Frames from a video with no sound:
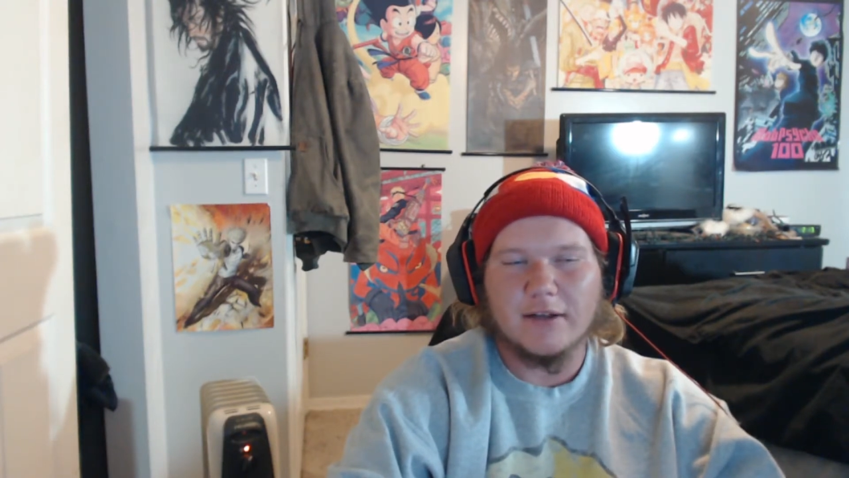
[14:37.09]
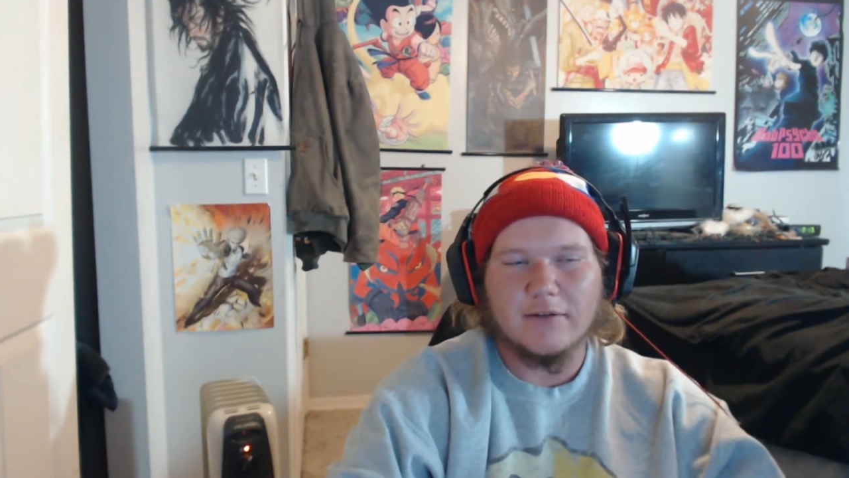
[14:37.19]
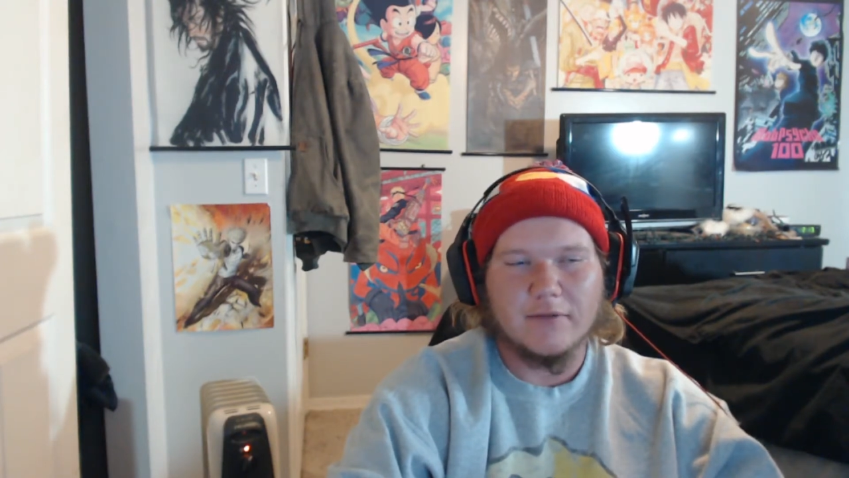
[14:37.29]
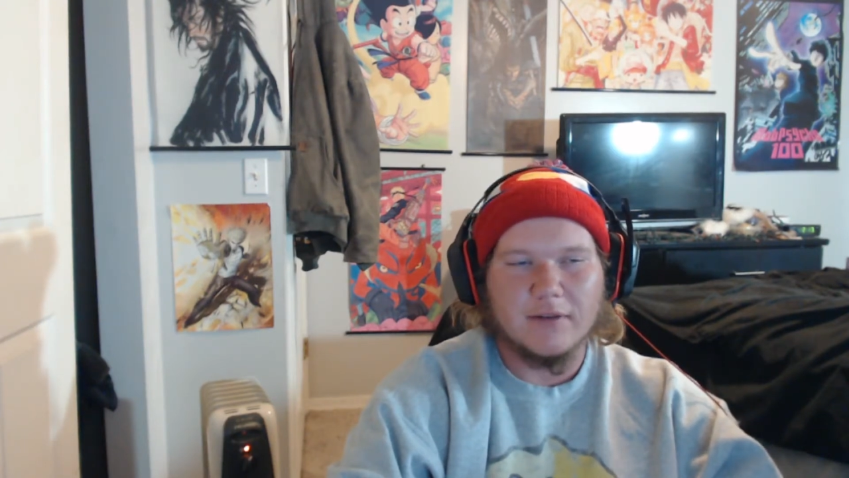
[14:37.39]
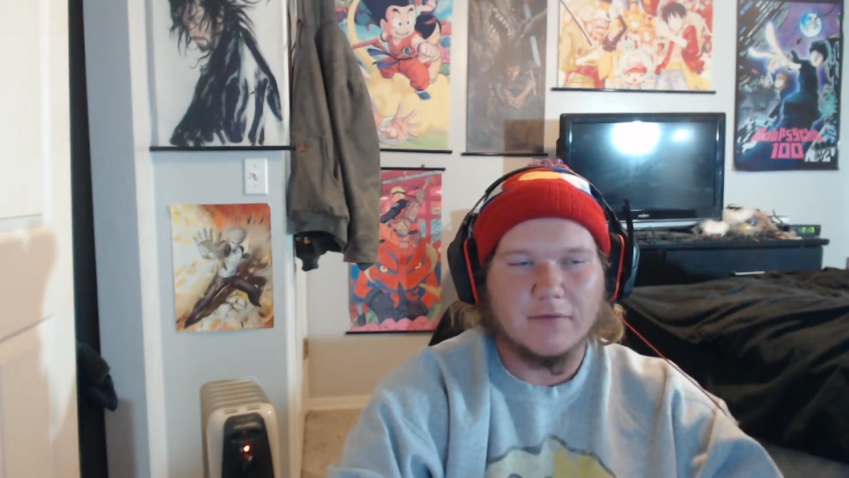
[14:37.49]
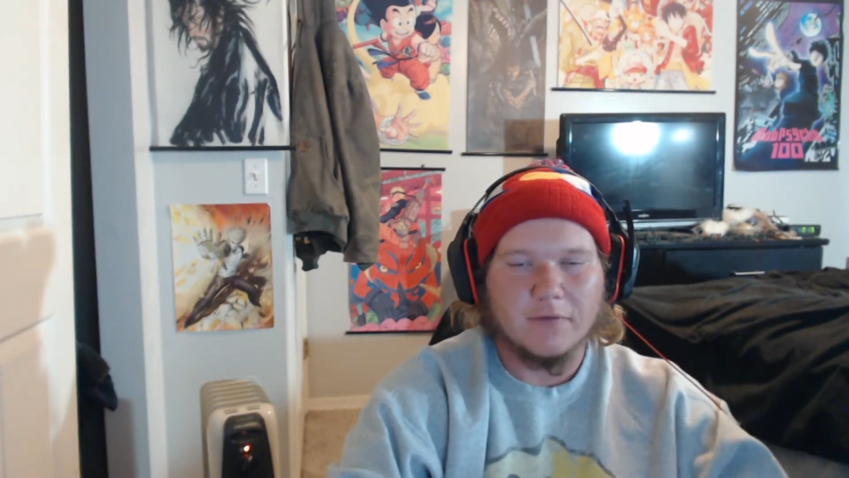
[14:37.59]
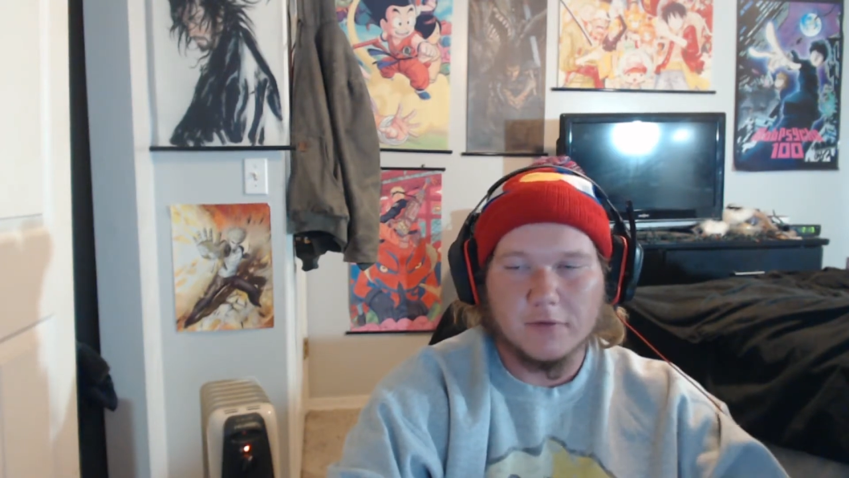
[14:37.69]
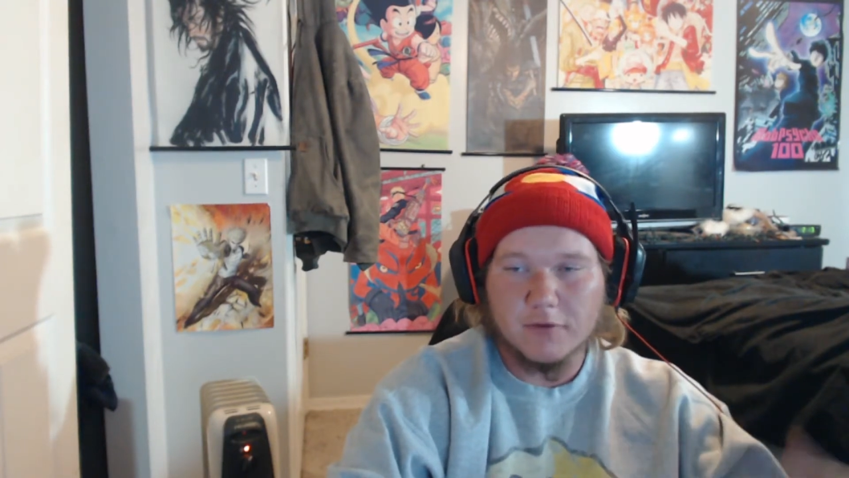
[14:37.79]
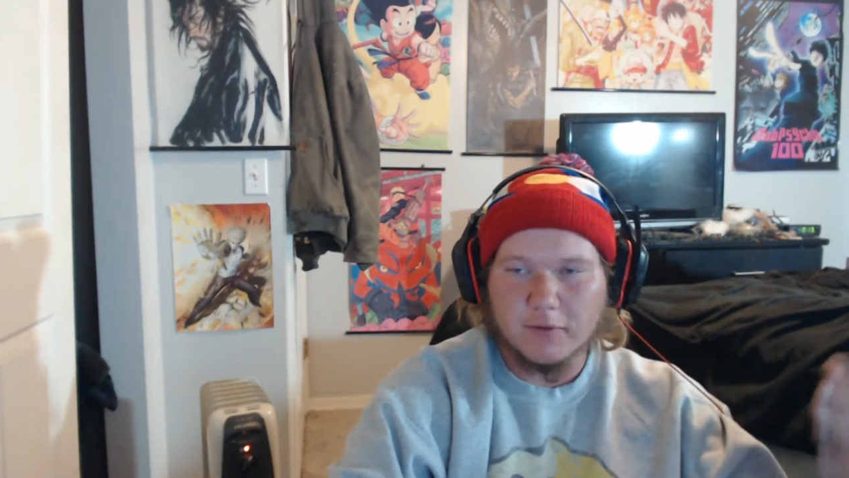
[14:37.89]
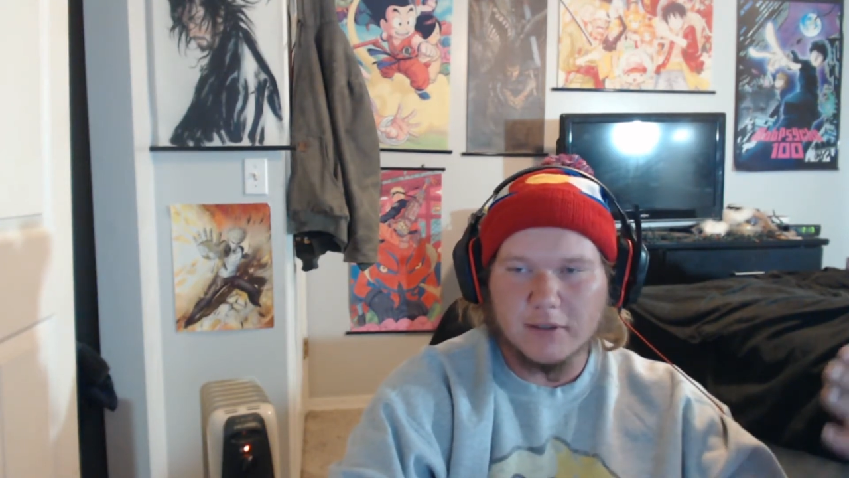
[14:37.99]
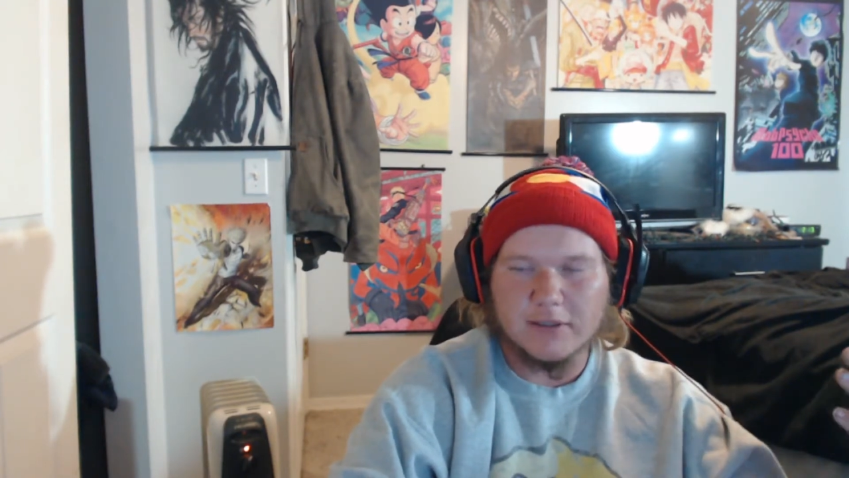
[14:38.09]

of the first release,